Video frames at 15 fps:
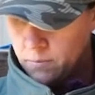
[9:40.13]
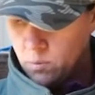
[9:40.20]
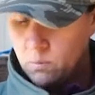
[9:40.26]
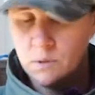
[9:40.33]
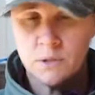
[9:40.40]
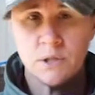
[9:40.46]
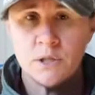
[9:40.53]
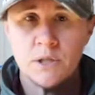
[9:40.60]

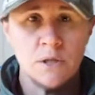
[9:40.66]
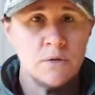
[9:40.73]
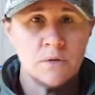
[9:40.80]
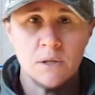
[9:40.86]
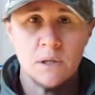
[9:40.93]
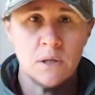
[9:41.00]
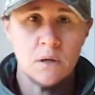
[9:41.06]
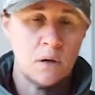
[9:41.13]
We're just
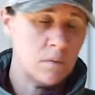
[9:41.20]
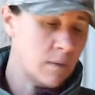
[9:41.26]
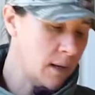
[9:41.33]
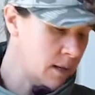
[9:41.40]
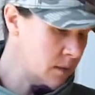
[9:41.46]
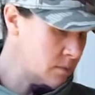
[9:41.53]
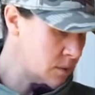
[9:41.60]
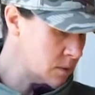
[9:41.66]
using a
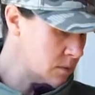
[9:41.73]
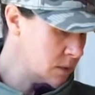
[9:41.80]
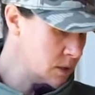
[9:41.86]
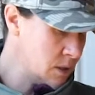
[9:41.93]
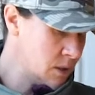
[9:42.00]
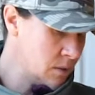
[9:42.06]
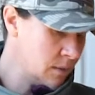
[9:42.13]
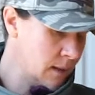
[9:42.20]
random
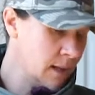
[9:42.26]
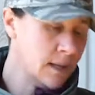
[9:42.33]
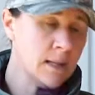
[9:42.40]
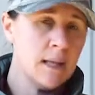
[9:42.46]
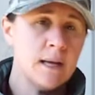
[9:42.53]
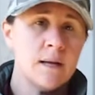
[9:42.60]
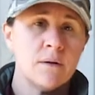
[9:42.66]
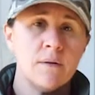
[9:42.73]
syringe that we had
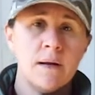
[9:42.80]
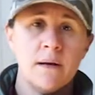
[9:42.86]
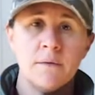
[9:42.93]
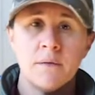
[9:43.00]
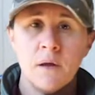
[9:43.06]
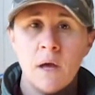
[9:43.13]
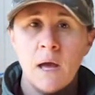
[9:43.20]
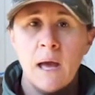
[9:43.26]
laying
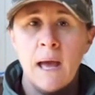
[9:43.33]
around,